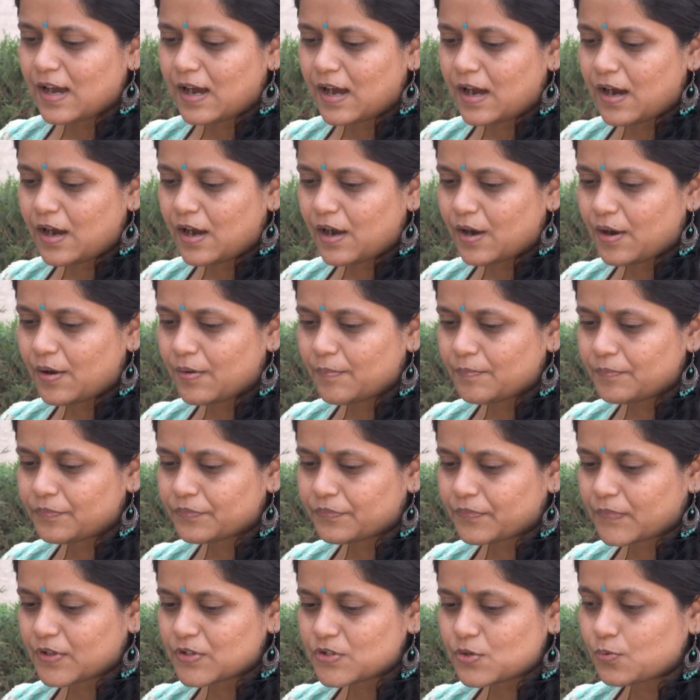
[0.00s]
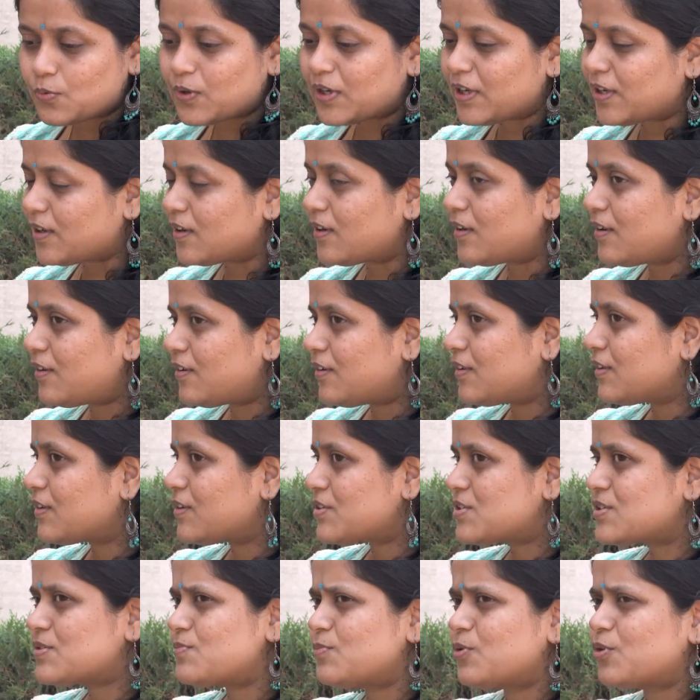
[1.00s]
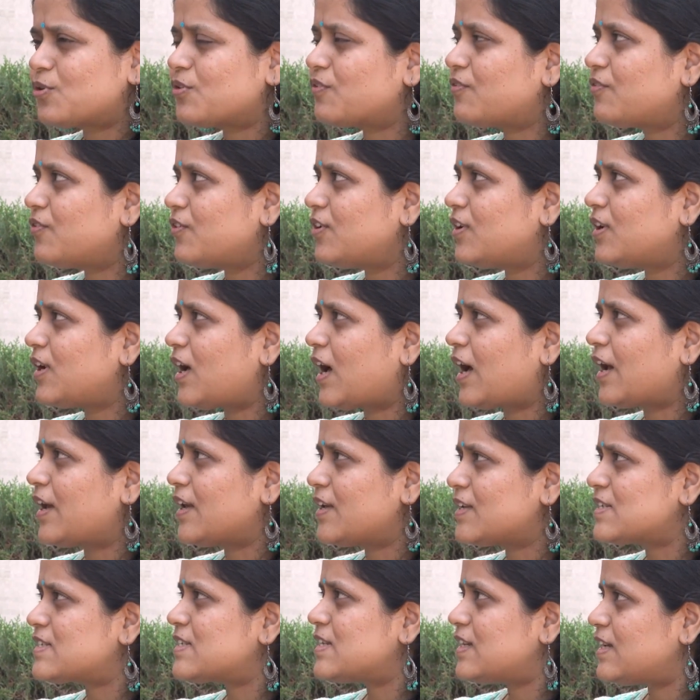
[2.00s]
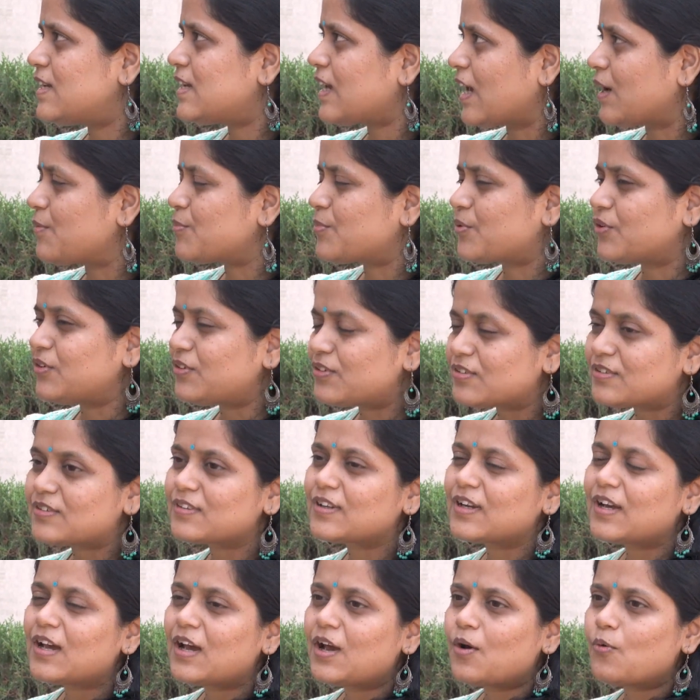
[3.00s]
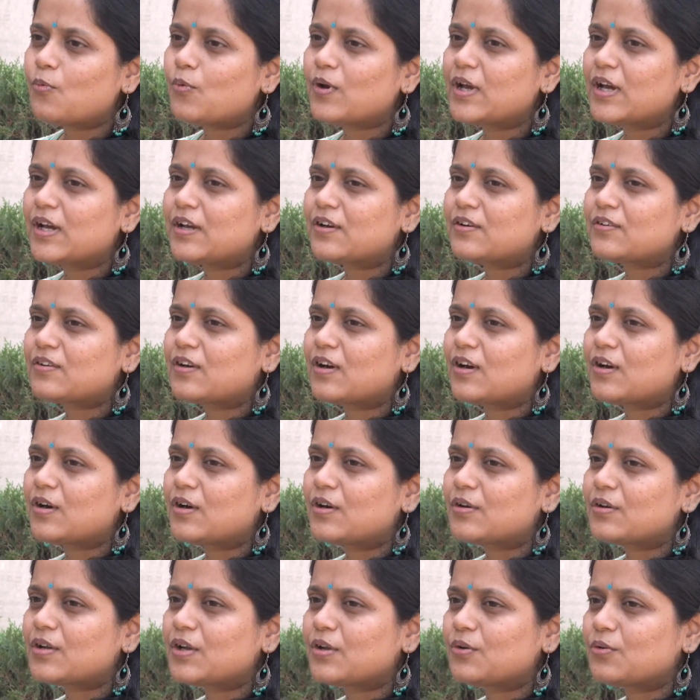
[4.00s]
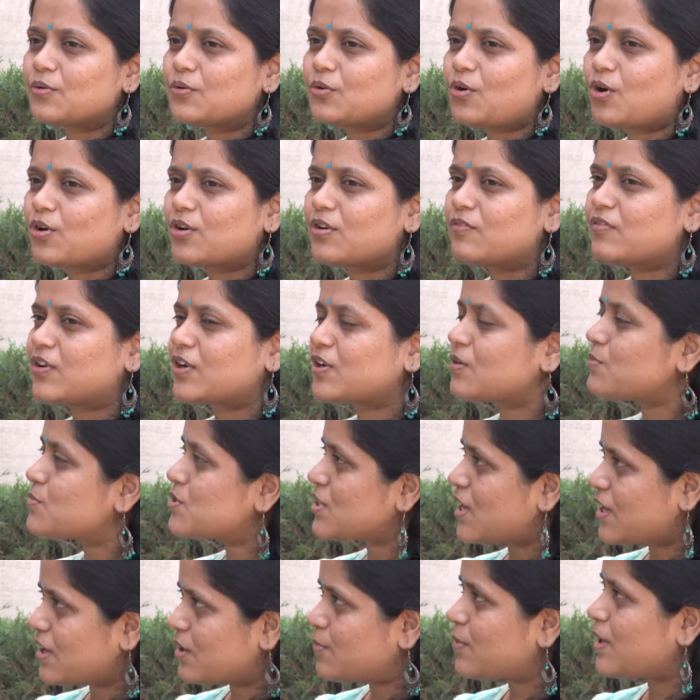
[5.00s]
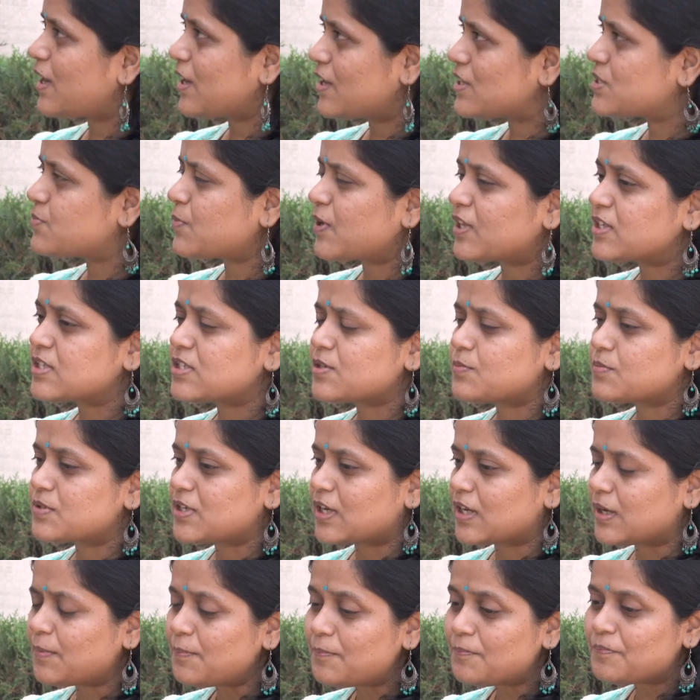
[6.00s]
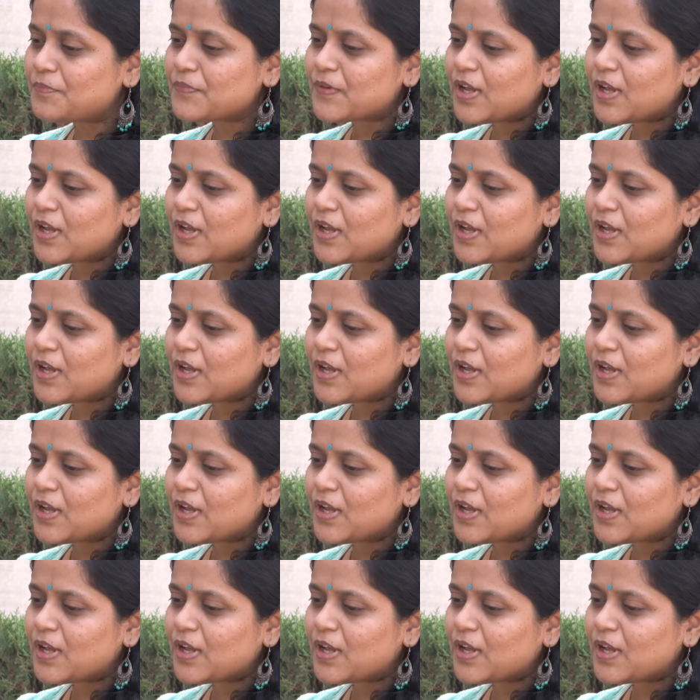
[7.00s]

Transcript: um, so we're here in this beautiful IISc campus where uh, you know Dr. Vikram Sarabhai spent some time.